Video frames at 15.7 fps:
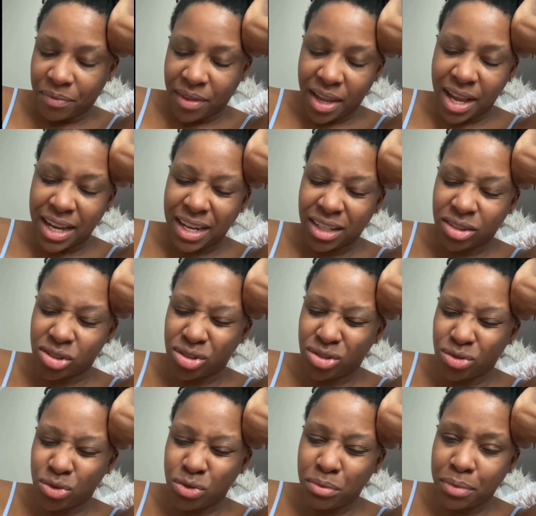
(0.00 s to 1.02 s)
I got
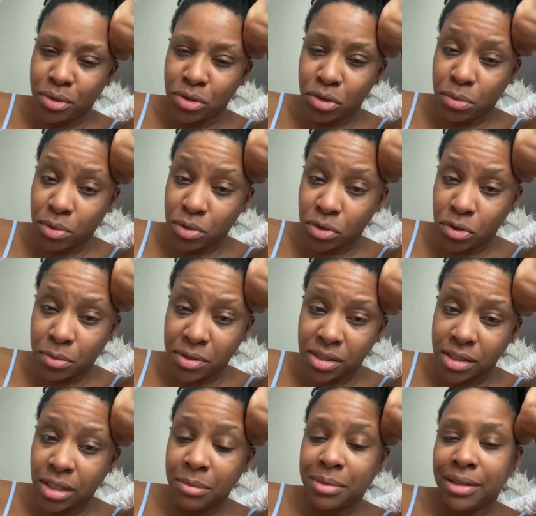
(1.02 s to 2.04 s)
super, super, super
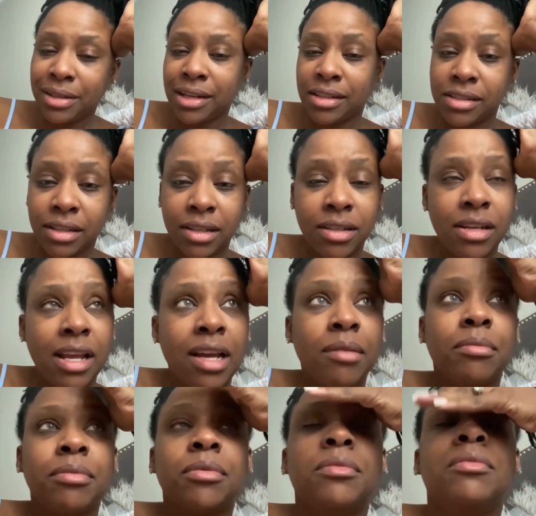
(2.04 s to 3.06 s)
sleepy and I took a
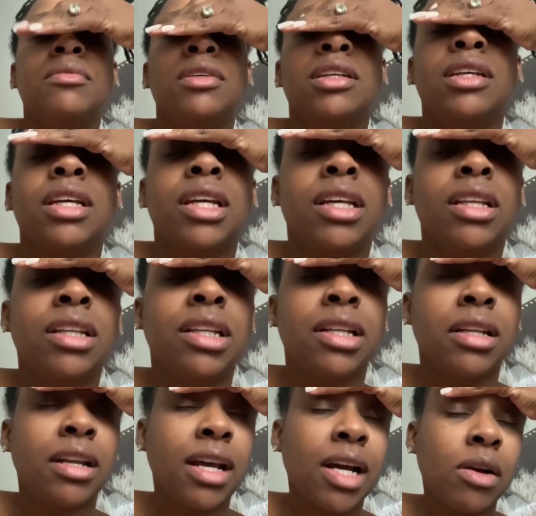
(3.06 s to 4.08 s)
nap. And
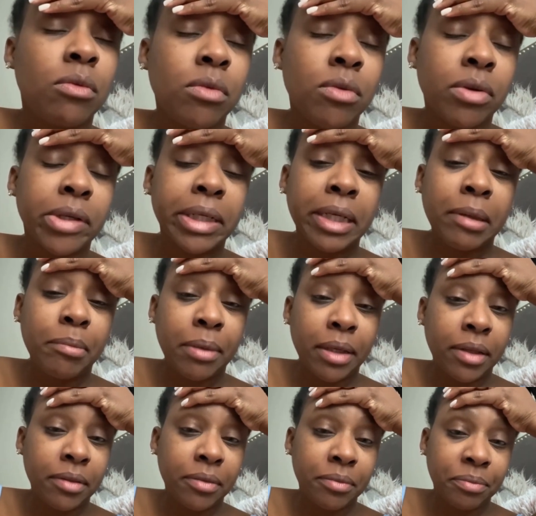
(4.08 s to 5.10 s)
now I woke up
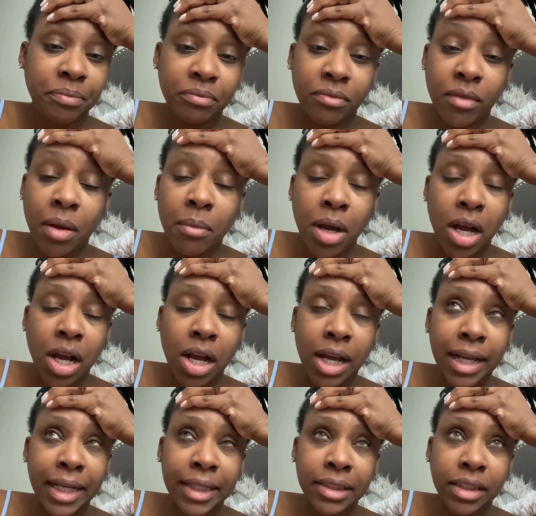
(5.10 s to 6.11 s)
and I'm
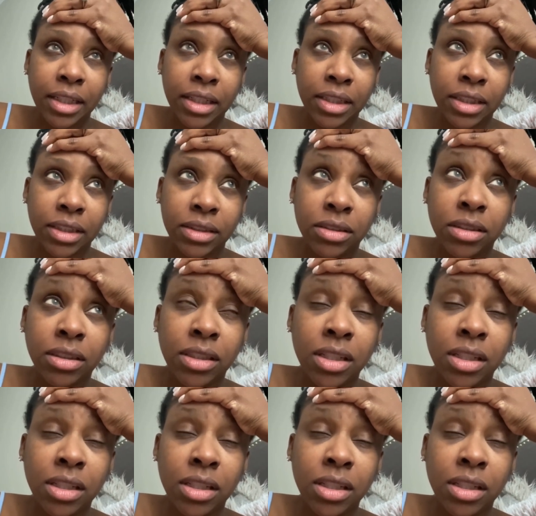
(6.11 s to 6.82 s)
hot and